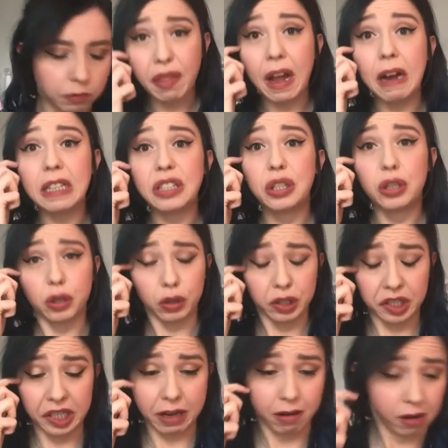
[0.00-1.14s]
That is
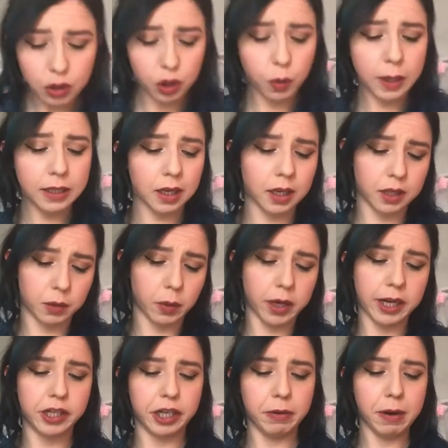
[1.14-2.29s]
disgusting. Twizzlers, what are
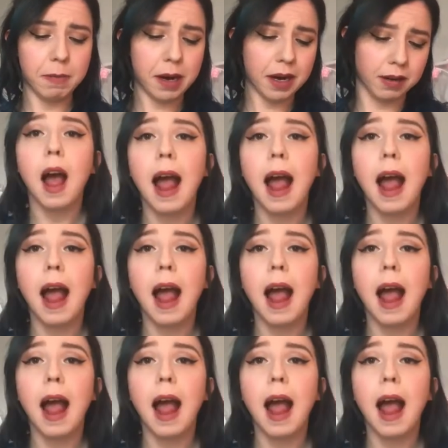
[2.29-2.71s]
you doing, man?